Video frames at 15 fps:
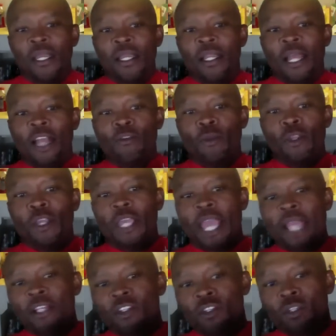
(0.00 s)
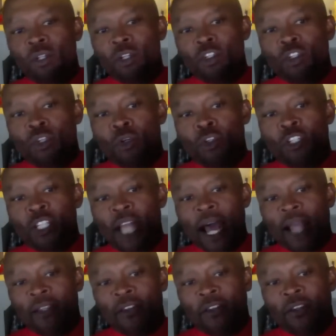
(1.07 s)
That's what you get. You see those two
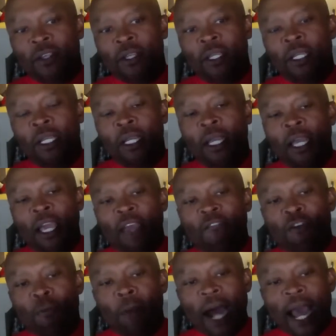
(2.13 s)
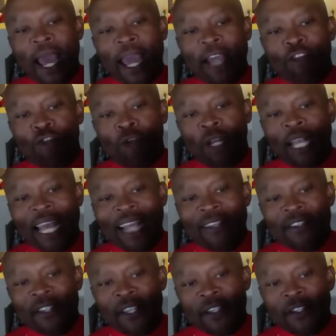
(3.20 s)
slots? If you buy extra
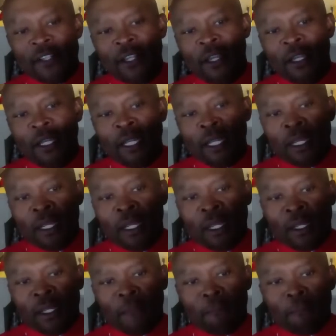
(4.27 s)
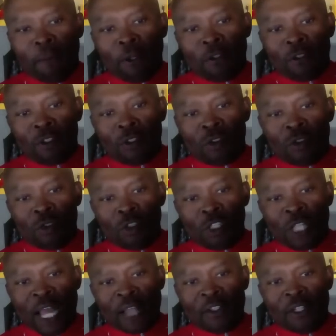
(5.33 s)
lenses, they put two
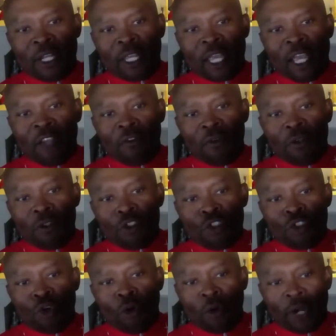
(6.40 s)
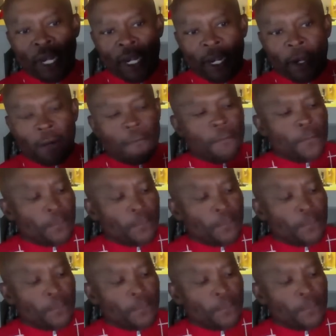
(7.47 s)
slots in the case for you to store it in there.